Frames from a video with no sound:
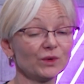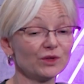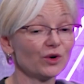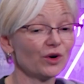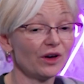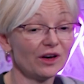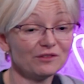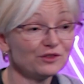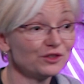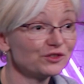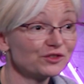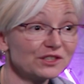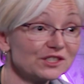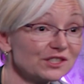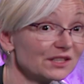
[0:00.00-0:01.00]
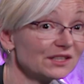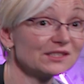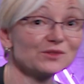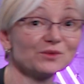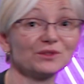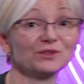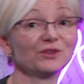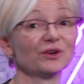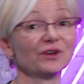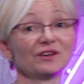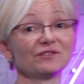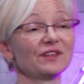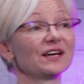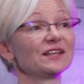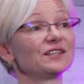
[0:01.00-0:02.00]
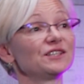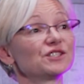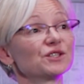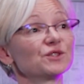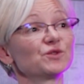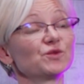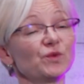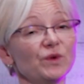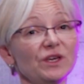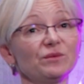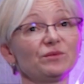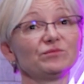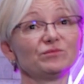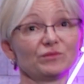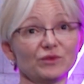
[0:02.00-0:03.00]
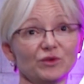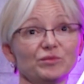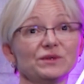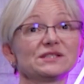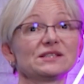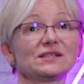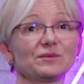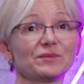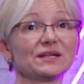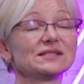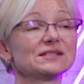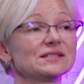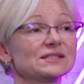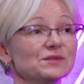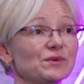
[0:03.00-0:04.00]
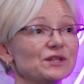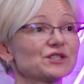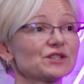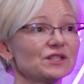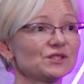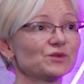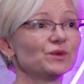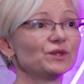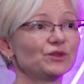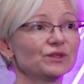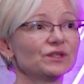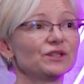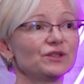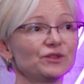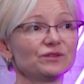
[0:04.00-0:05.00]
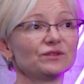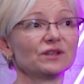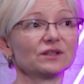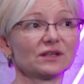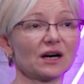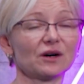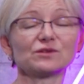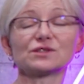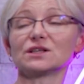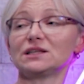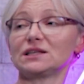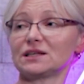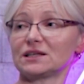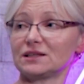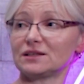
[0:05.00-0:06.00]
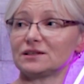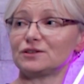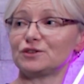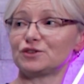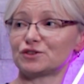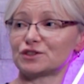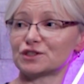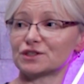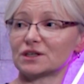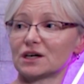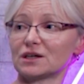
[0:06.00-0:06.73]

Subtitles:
we don't have nutritionists, we don't have dietitians. We obesity medicine specialists, we do the counseling and the nutrition